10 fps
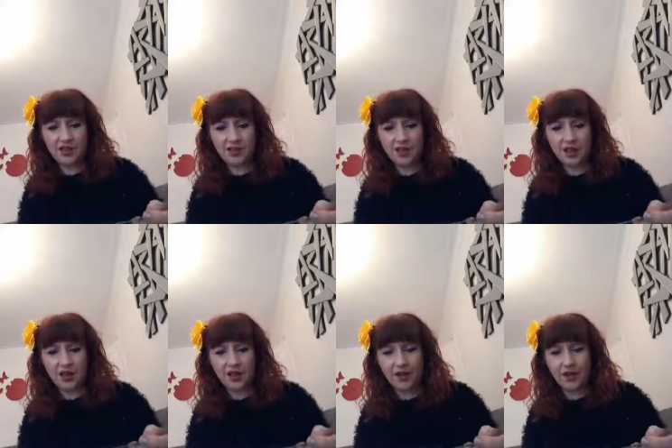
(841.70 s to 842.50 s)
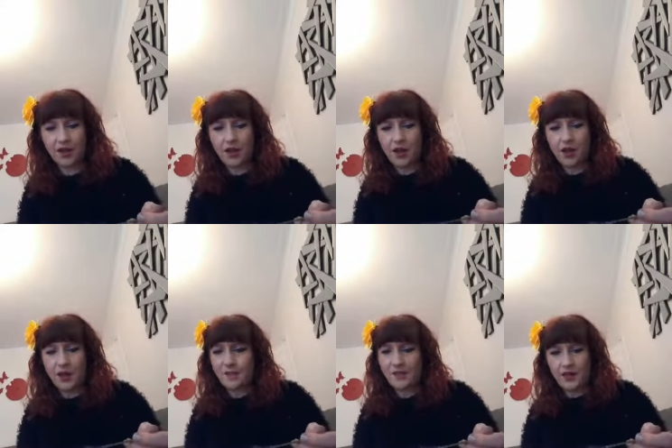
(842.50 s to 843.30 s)
you're going to get,
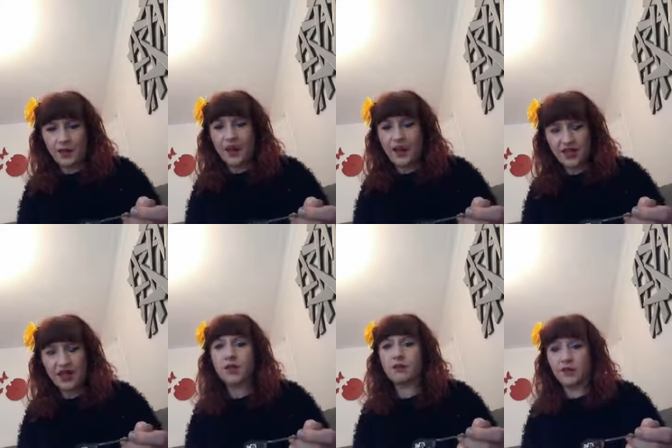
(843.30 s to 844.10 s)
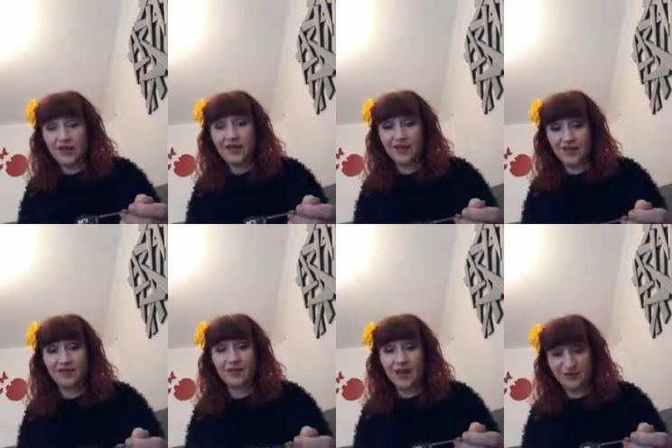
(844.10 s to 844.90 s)
I think at least
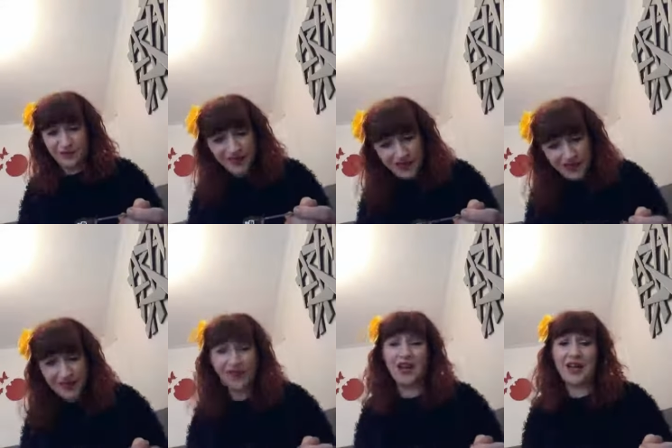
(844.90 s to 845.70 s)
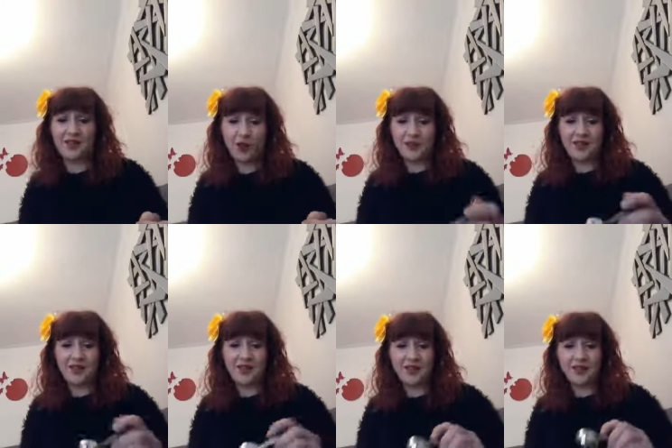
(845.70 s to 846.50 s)
at least five cups
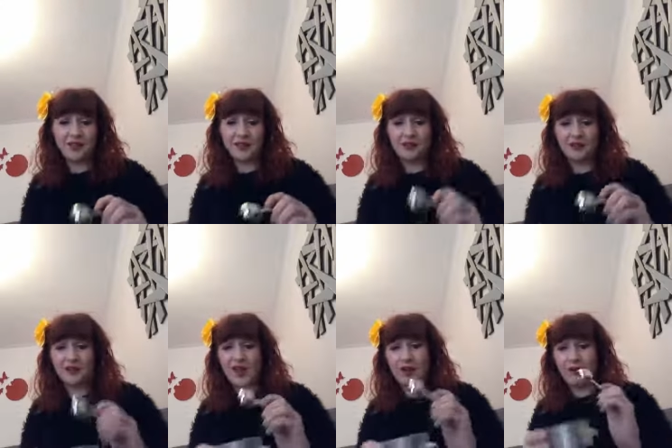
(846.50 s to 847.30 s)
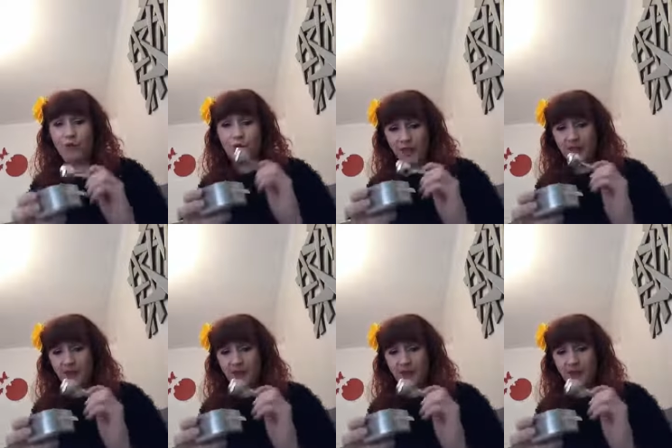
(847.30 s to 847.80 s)
of tea out of one of